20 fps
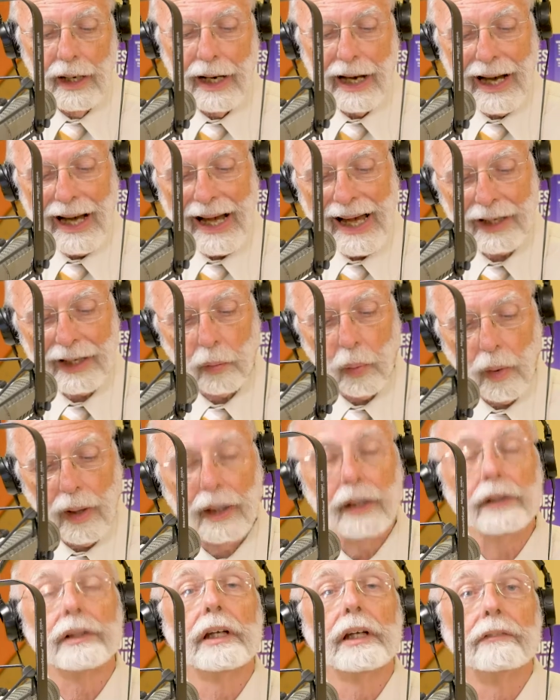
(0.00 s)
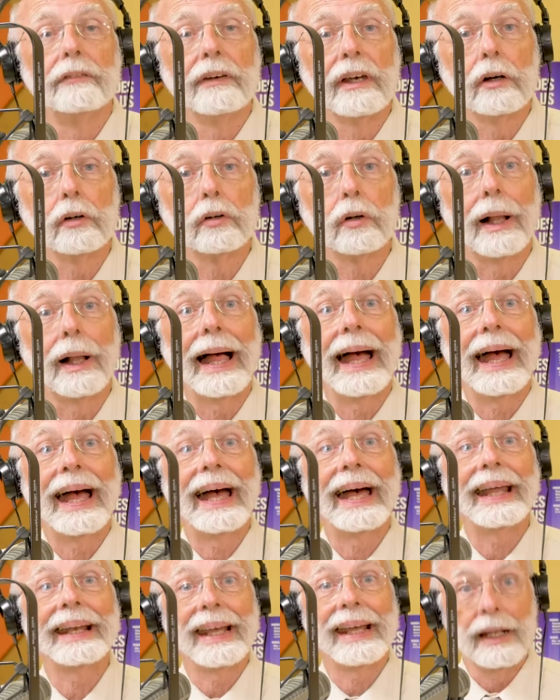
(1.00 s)
a high quality vehicle
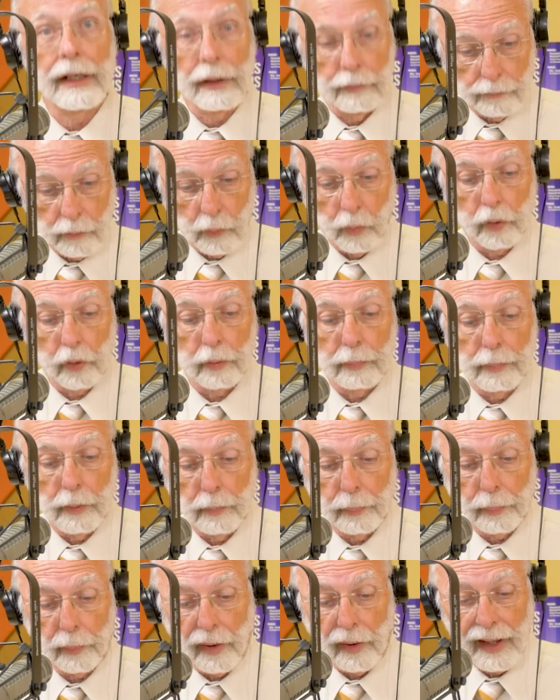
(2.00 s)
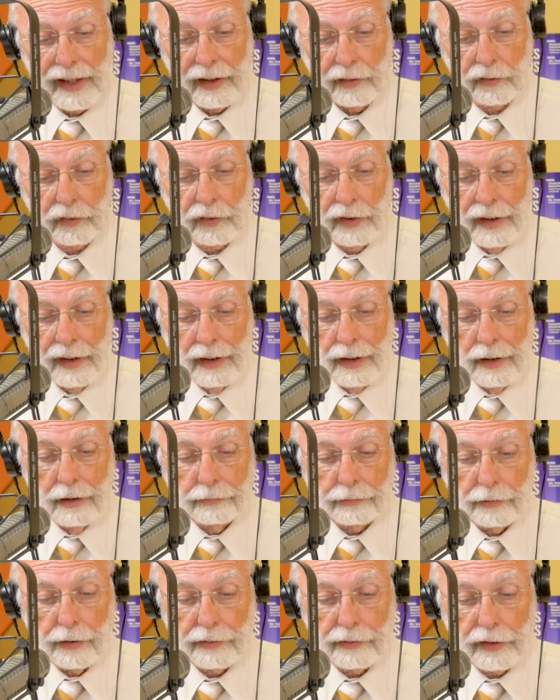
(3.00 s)
at an affordable price.
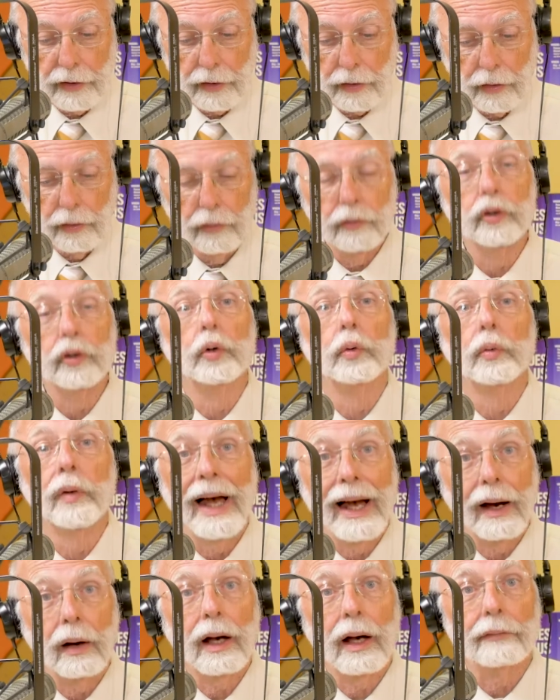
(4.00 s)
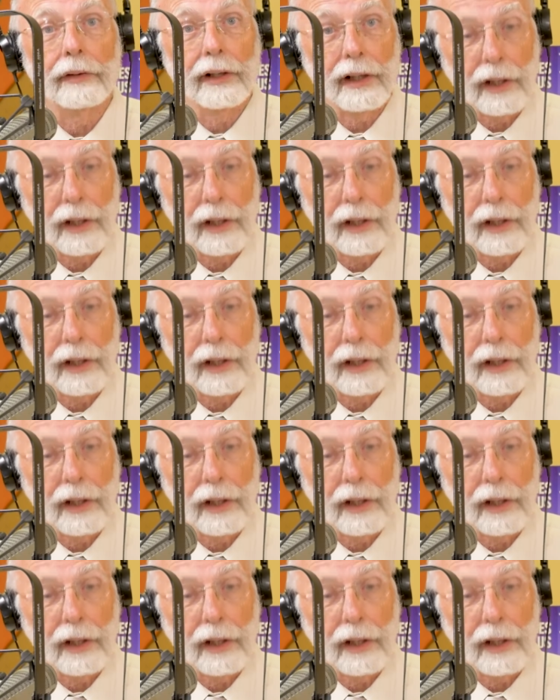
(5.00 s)
Frontier, you now have a